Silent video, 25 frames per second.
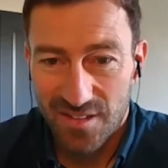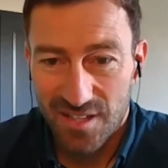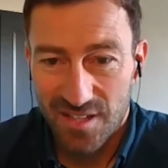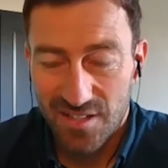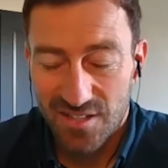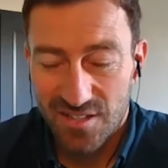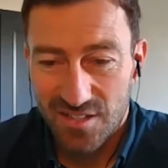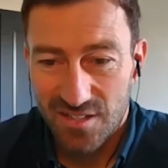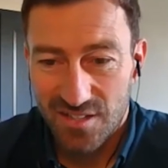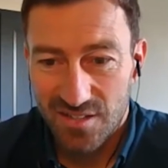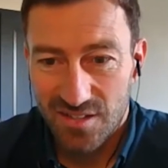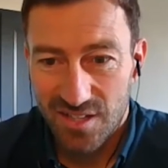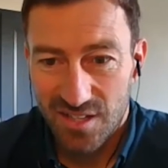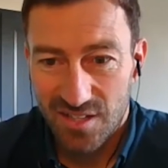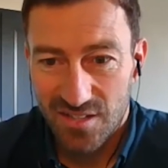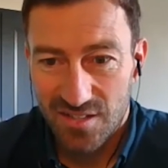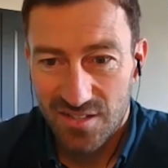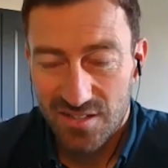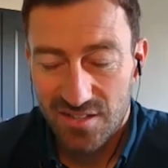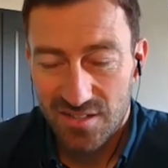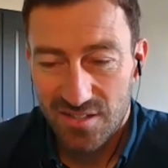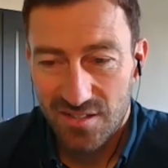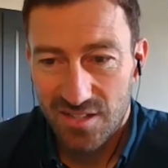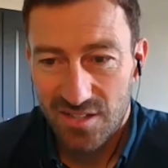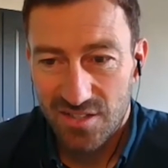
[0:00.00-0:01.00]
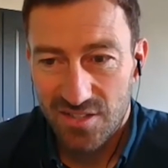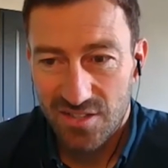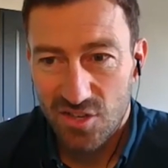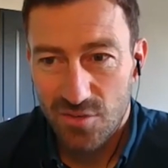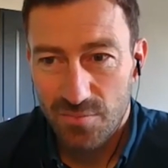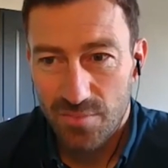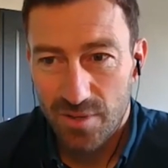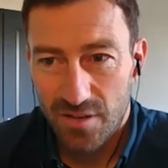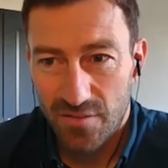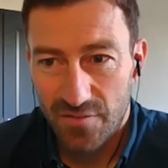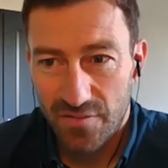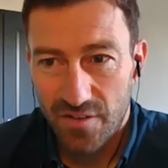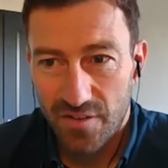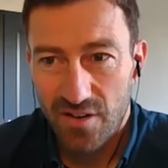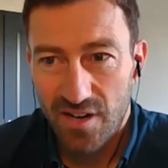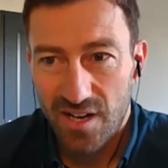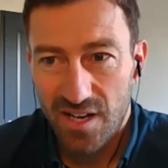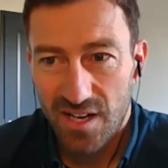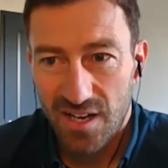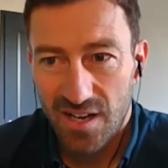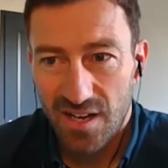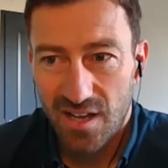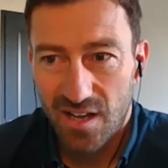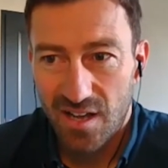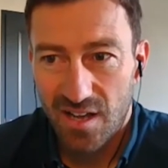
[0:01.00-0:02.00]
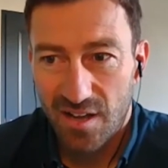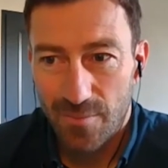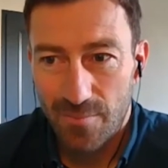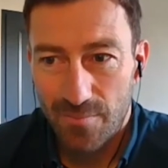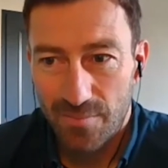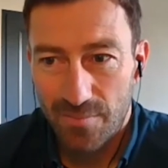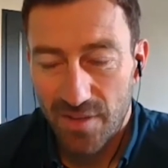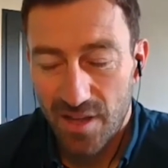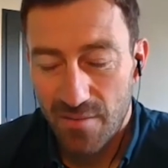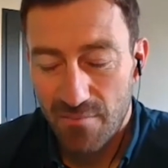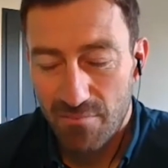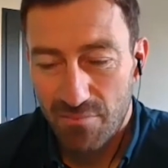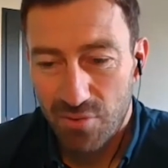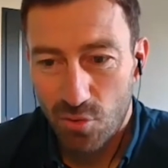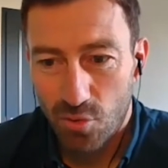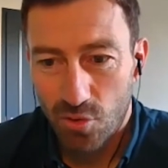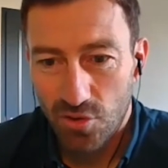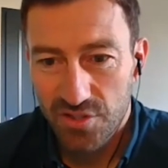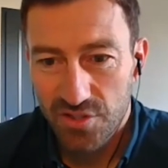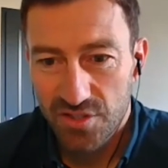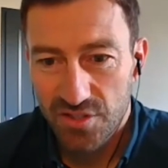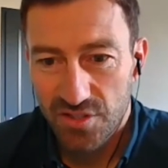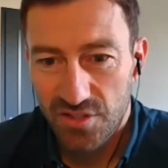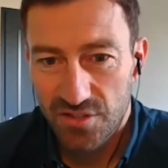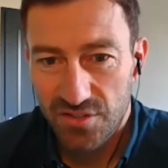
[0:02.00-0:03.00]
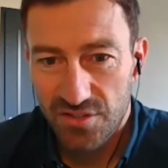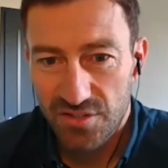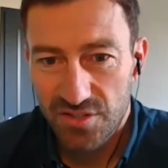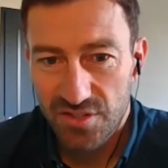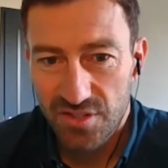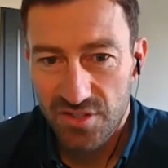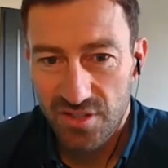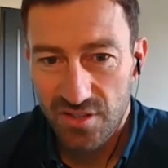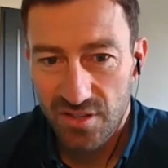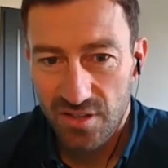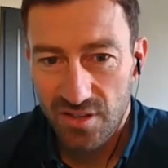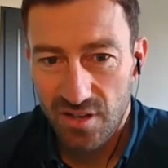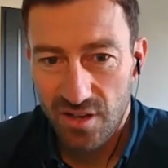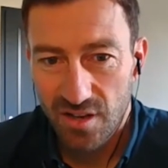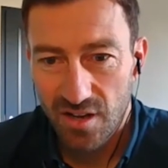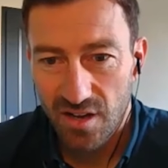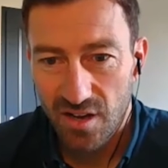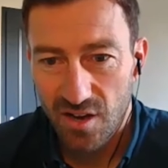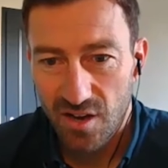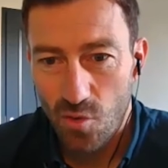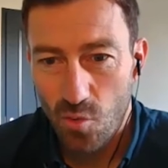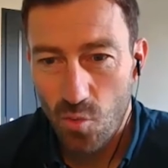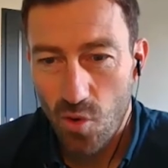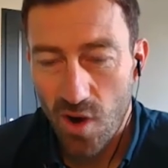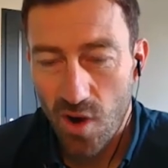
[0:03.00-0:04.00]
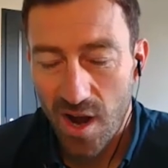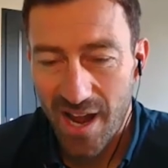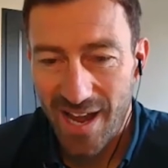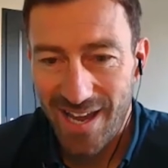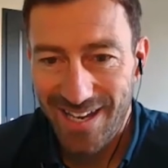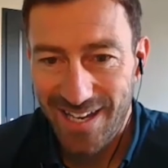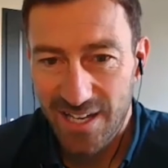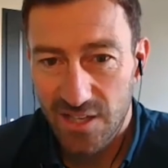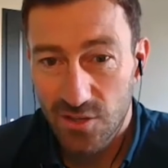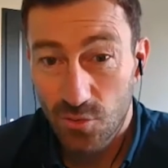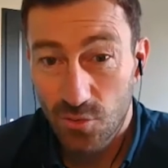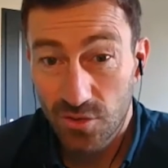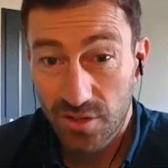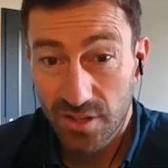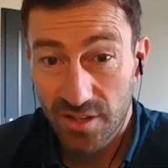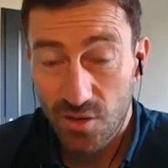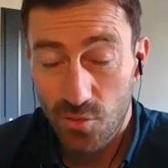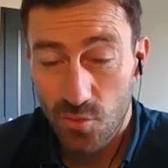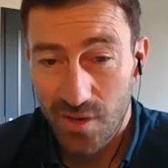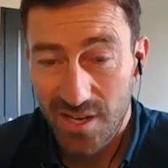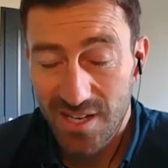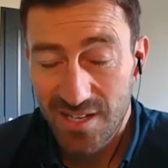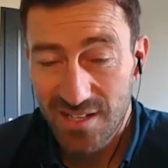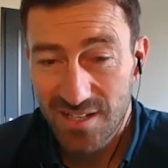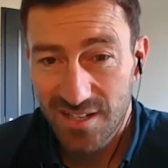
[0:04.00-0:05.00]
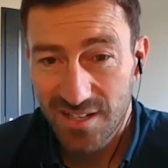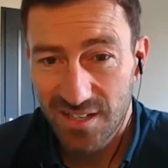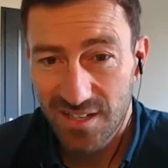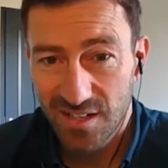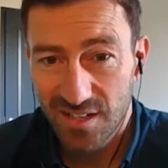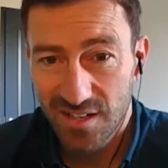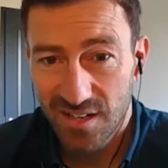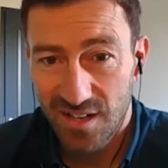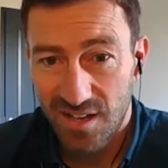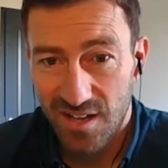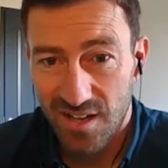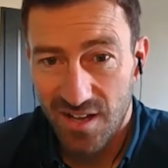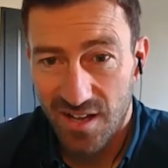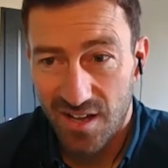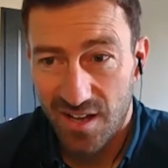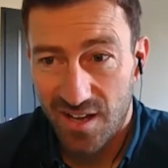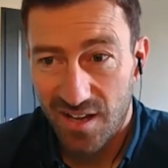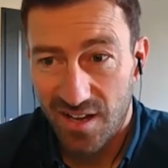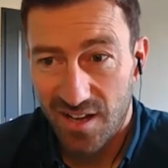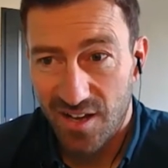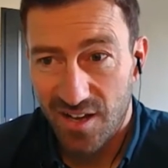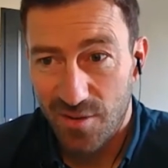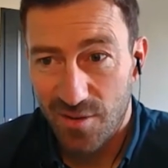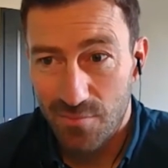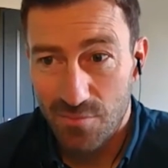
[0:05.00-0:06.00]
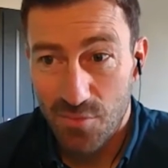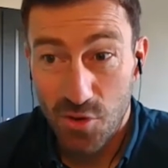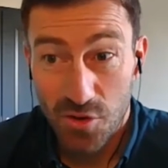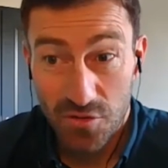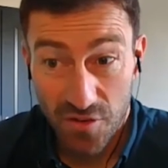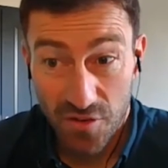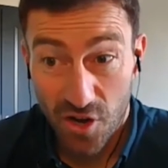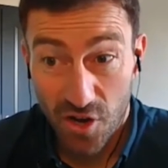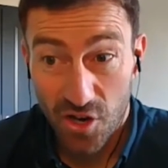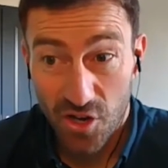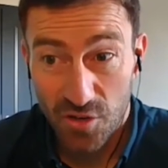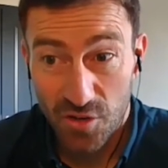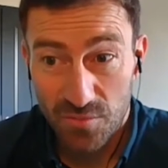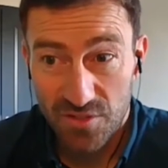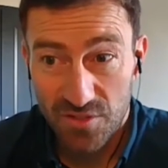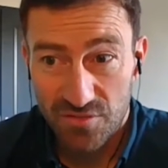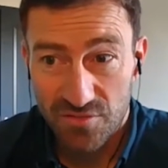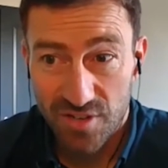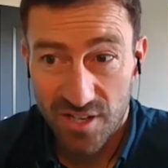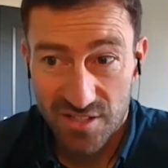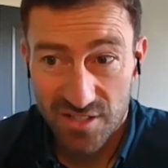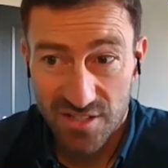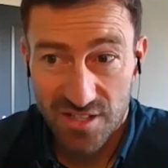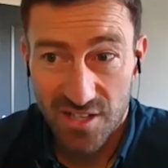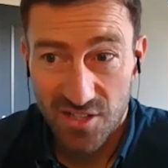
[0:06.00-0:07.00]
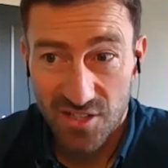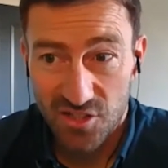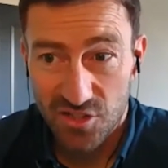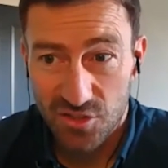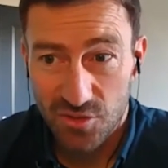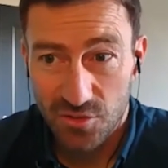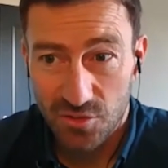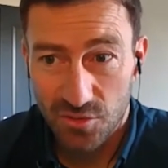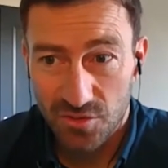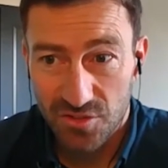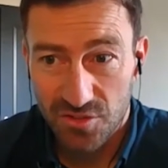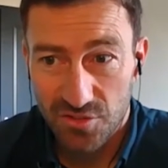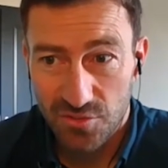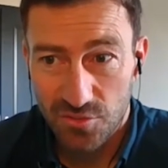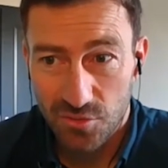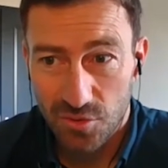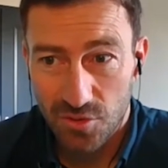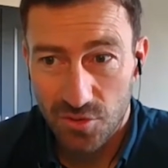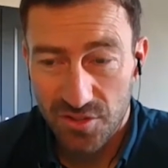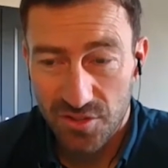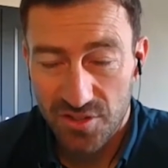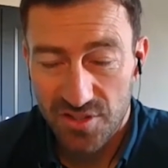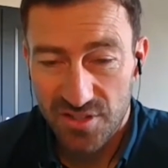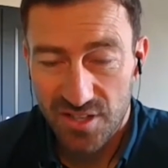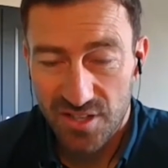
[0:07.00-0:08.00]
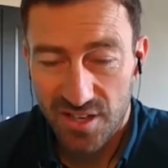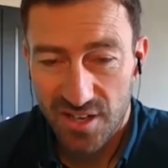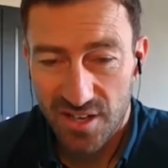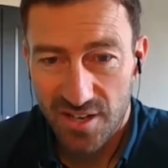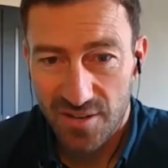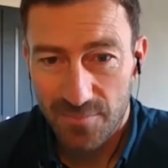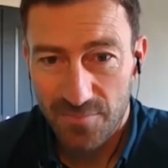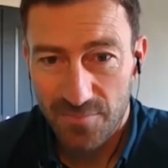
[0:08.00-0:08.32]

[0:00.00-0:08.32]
this could be a very important way in order that we can move homes, residential, towards